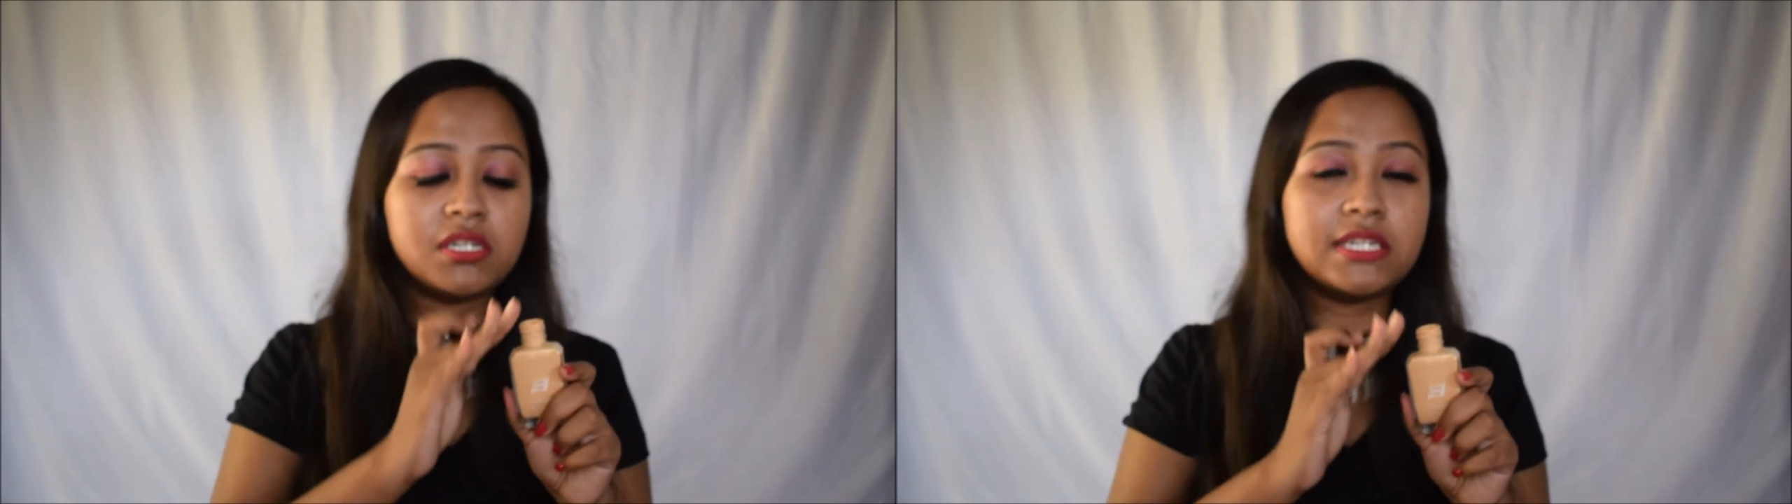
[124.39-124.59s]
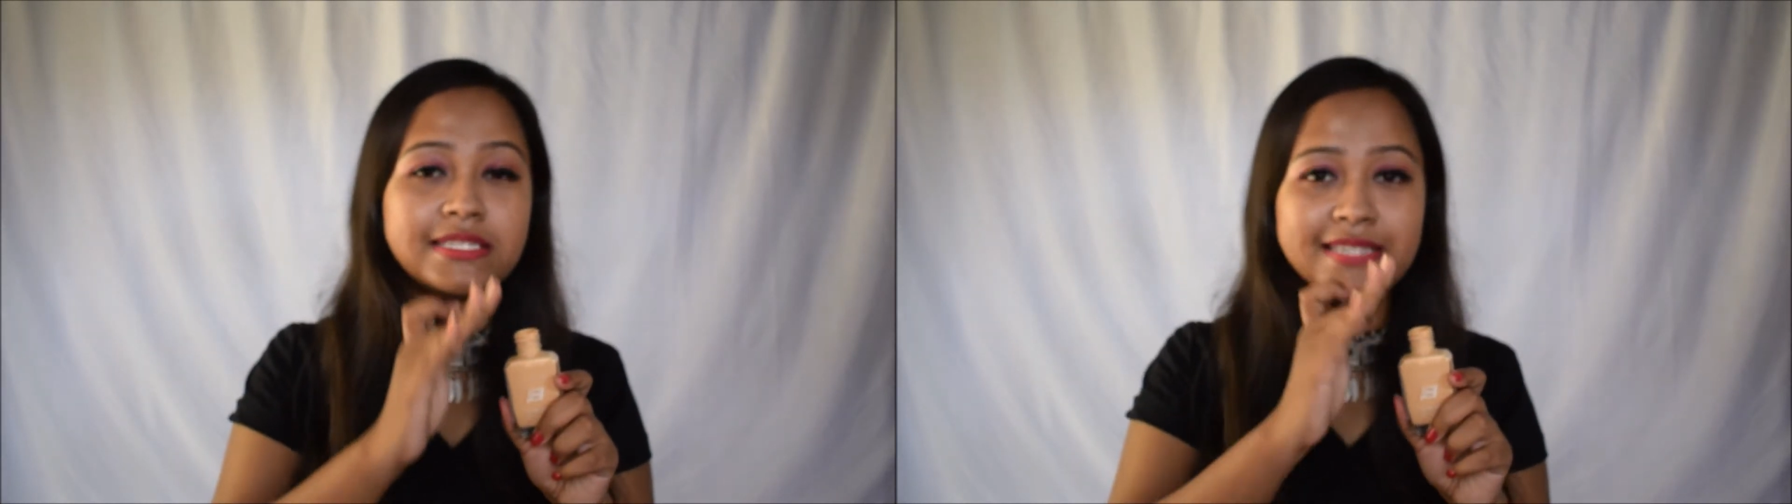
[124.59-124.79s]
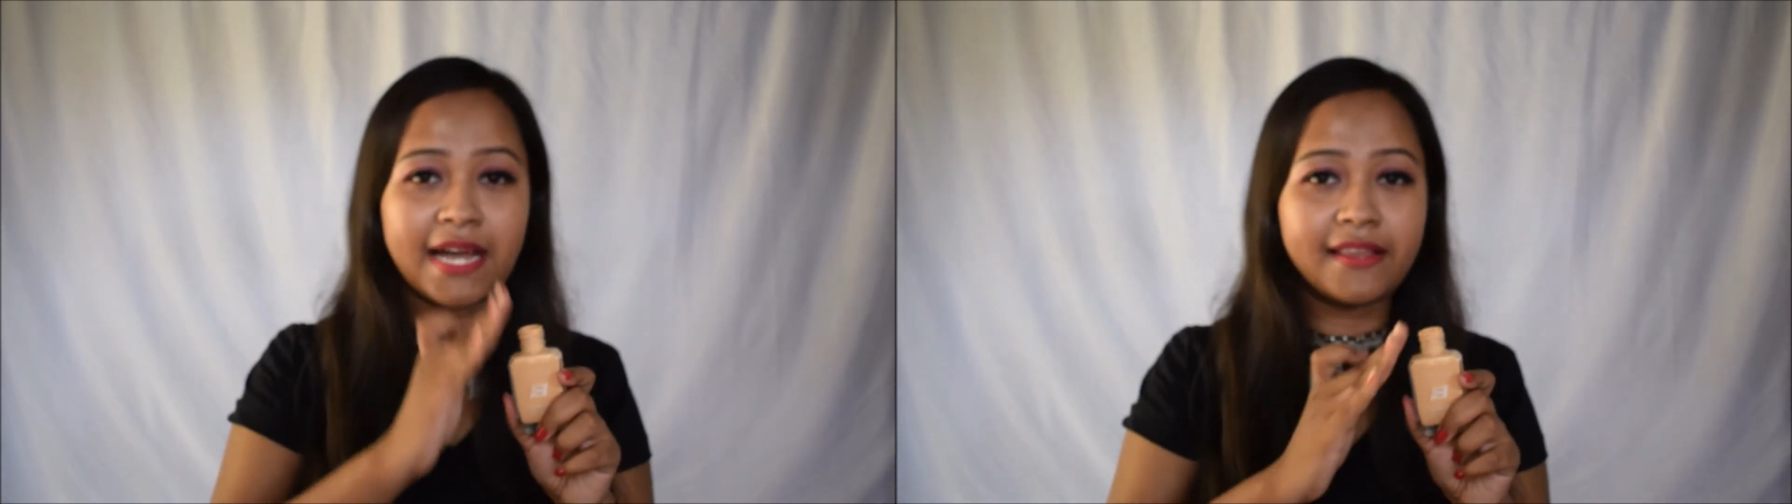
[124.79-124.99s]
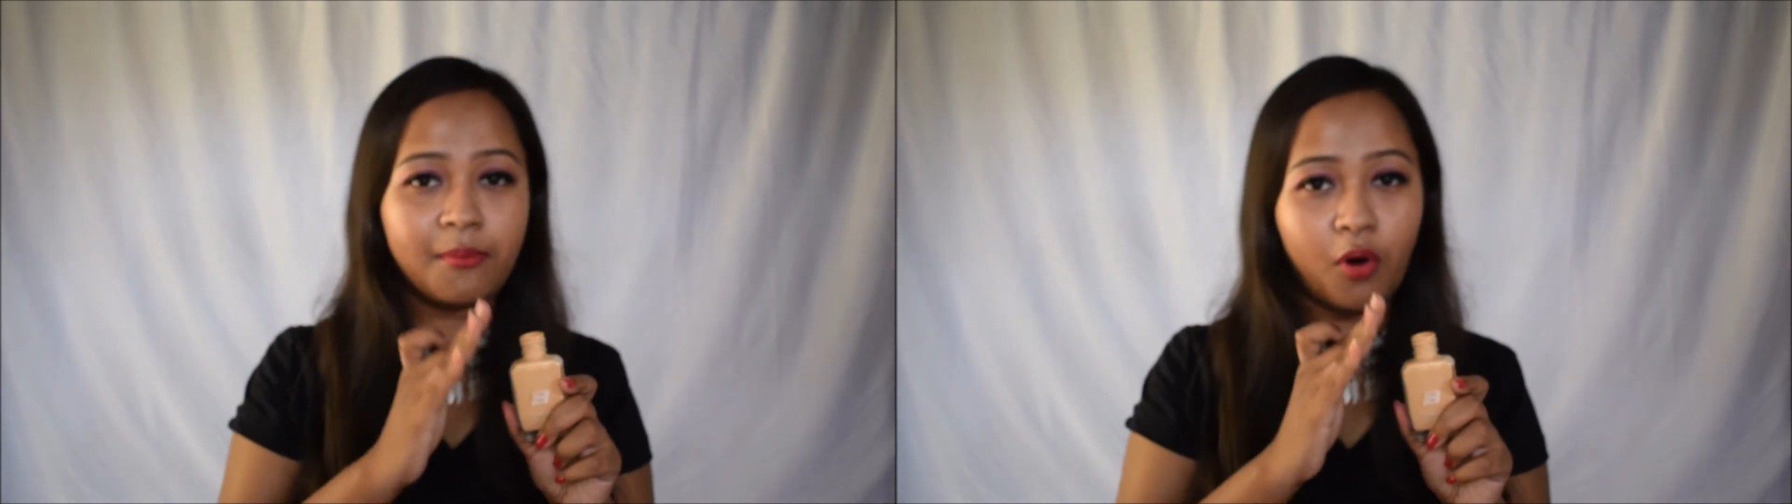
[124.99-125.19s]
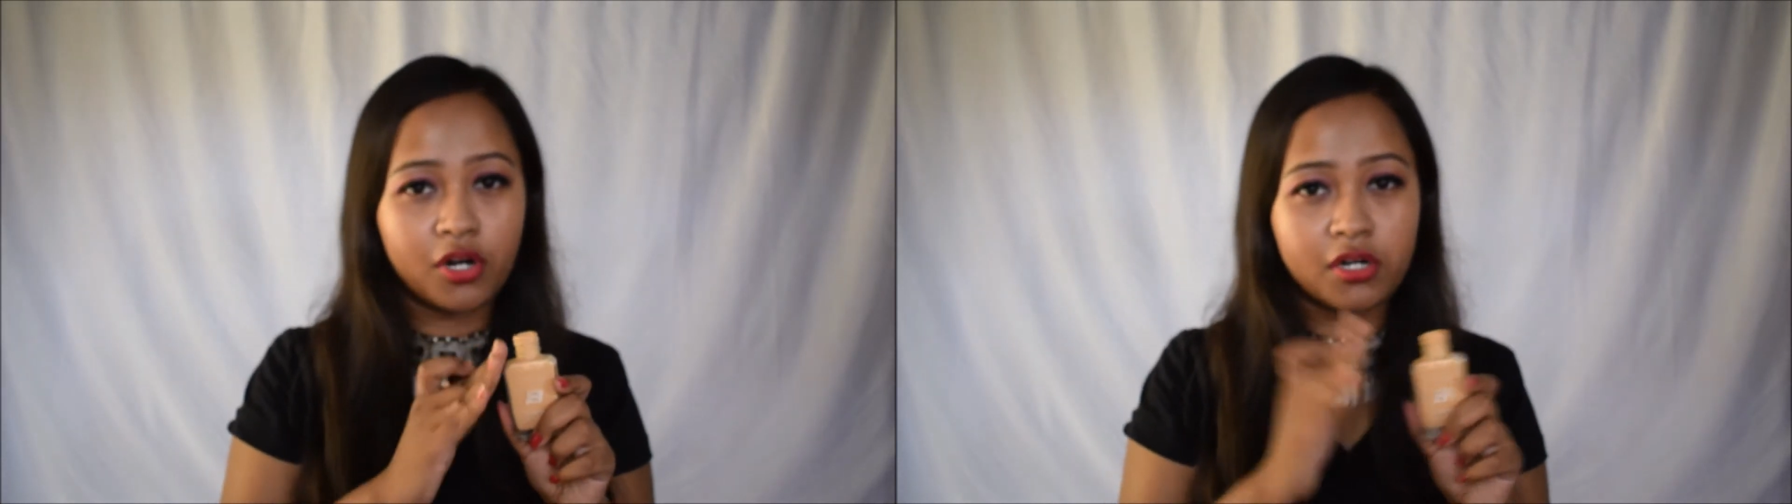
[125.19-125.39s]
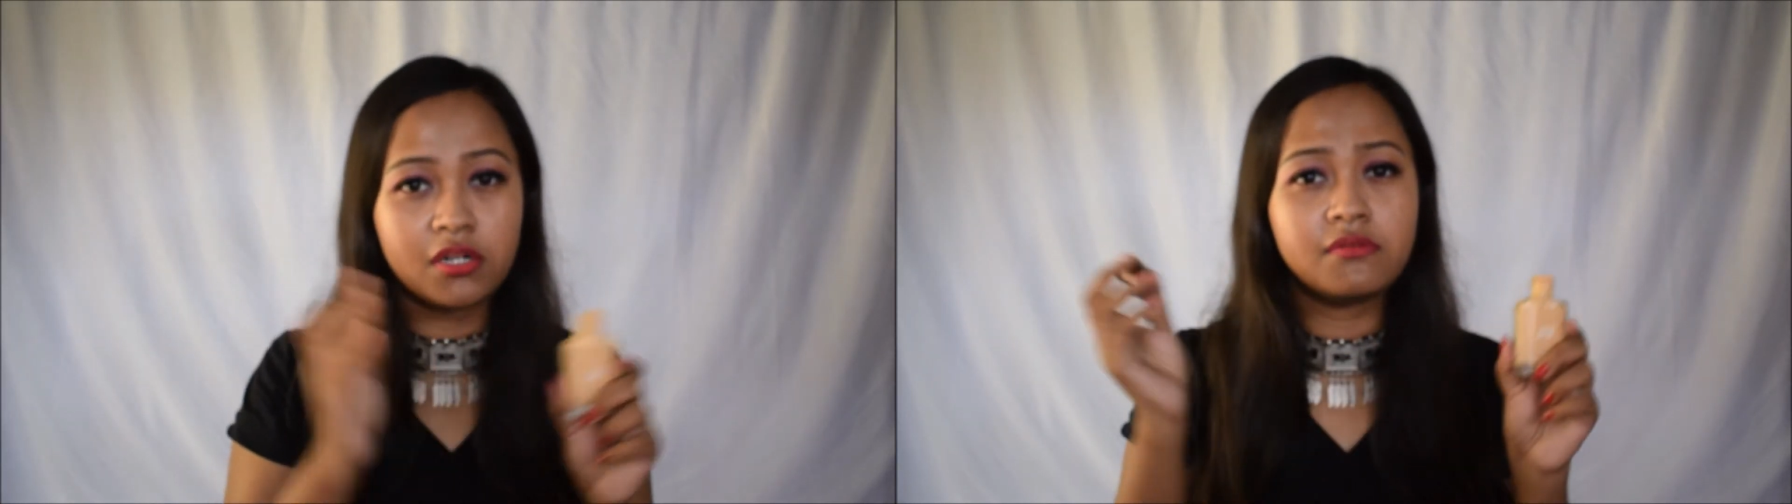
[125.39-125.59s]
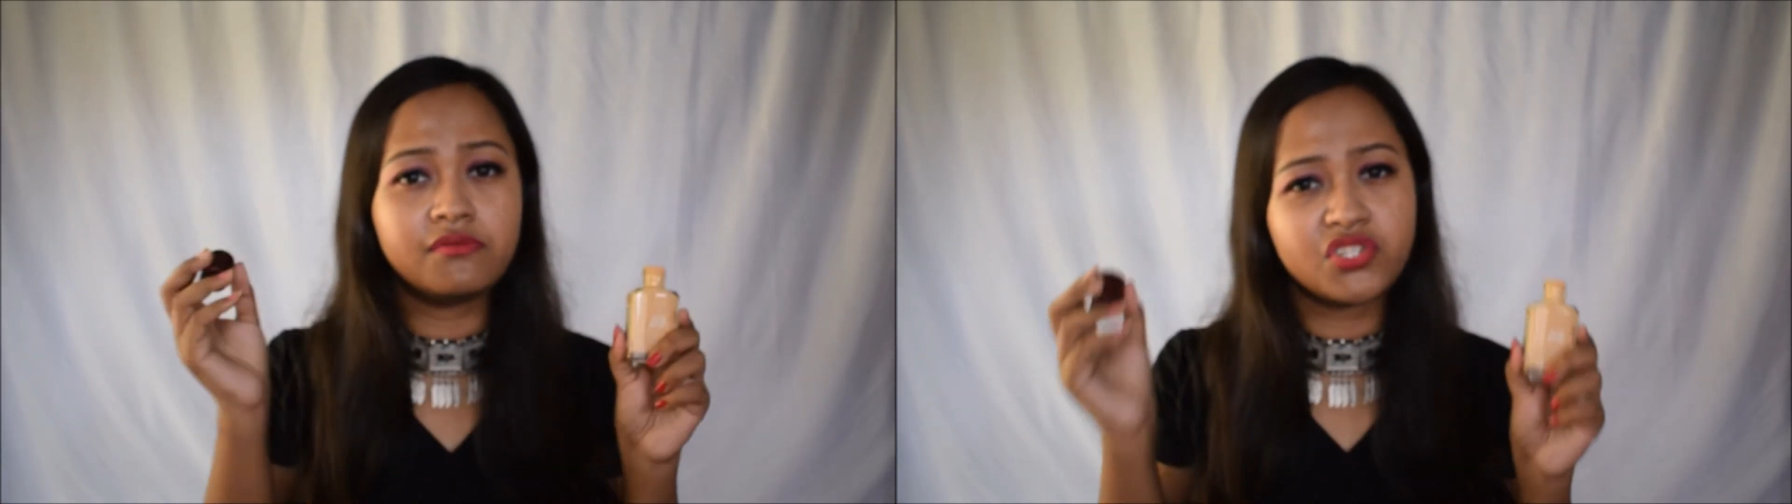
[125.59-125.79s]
inside the bottle,